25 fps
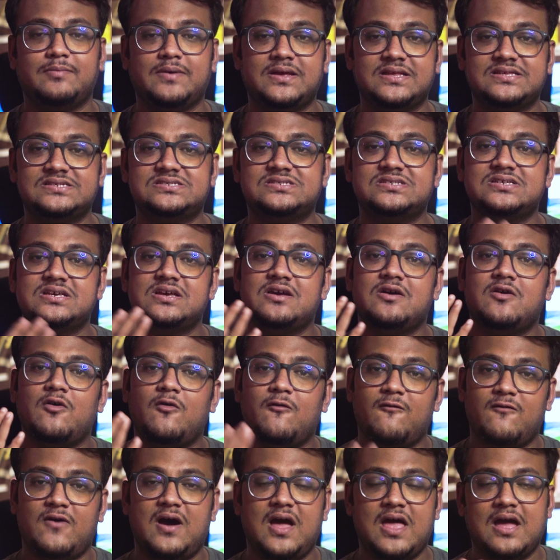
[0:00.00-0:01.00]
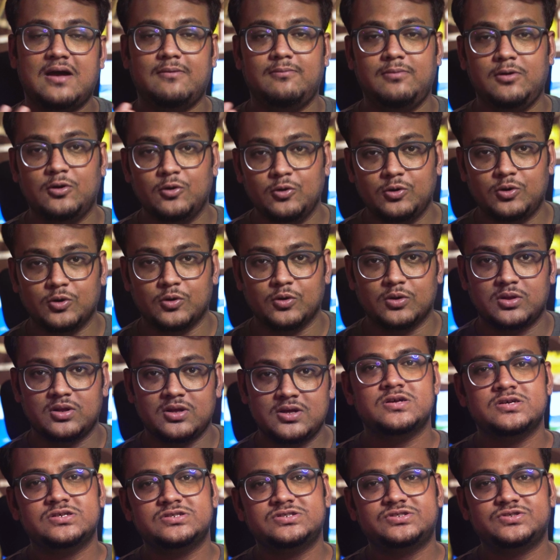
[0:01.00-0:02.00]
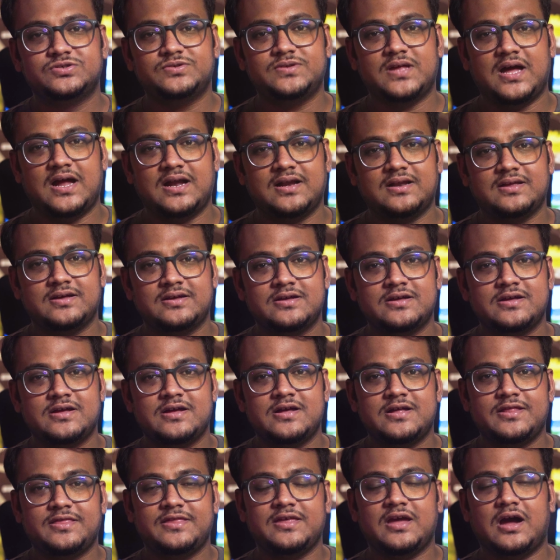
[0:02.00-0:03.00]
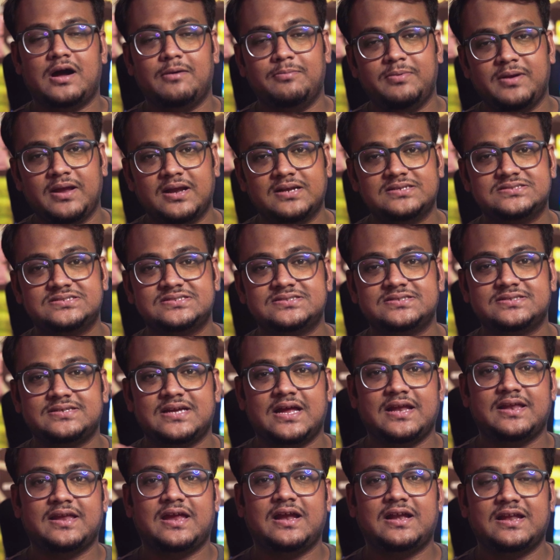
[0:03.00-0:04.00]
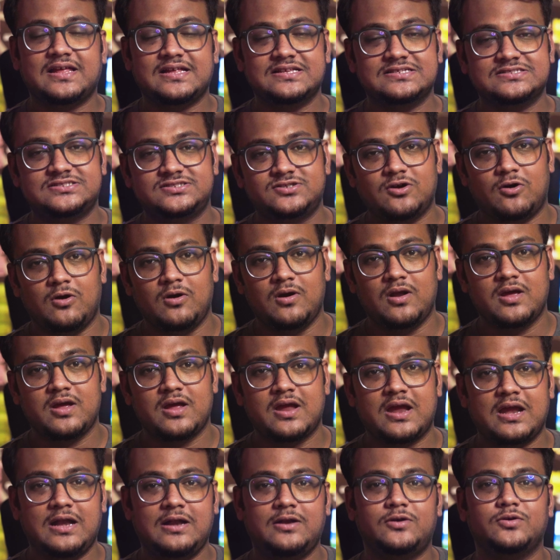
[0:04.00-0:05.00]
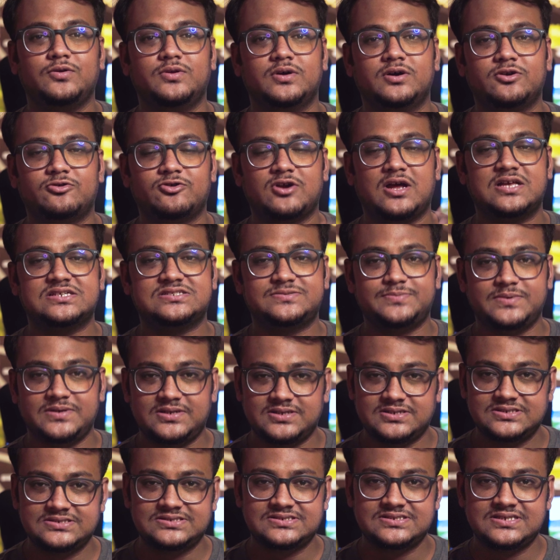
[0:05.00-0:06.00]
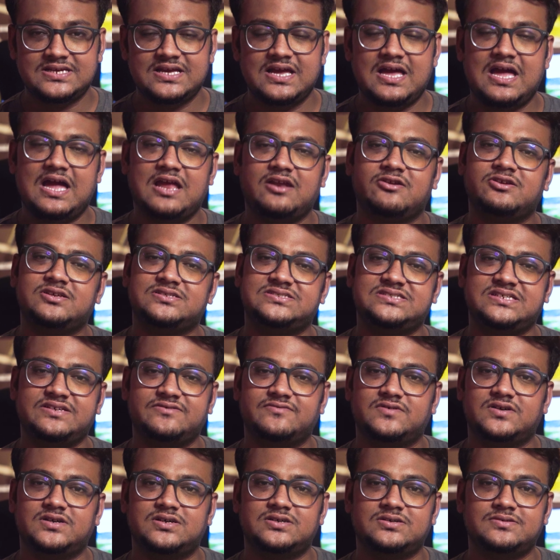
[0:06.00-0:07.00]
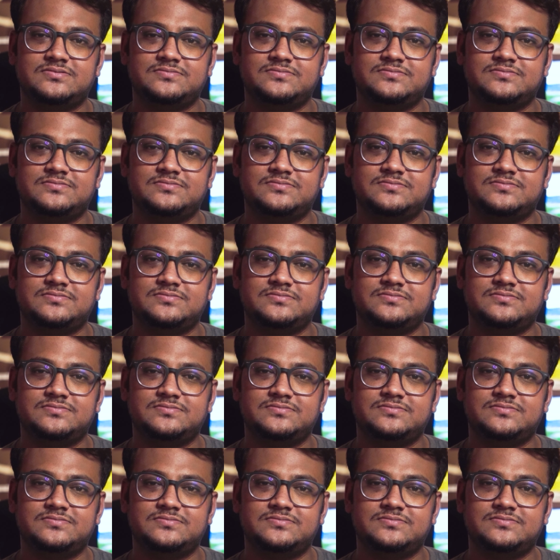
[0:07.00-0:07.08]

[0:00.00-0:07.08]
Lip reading: means via Bluetooth, so that the updates can get installed into the transmitters and receiver.